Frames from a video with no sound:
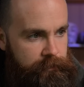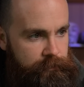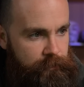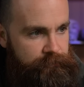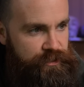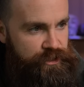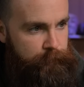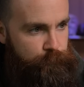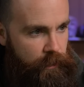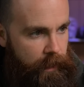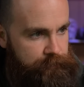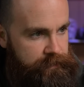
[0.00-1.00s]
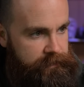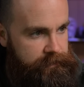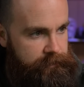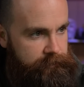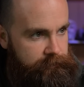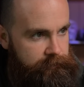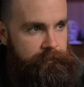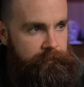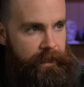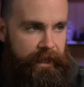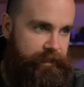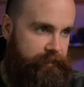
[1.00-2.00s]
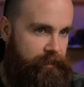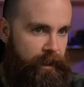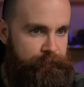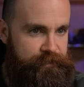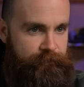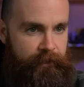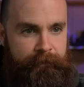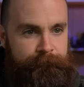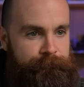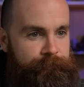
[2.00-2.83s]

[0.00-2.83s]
you have any cheaper options? Ah, .com is fine.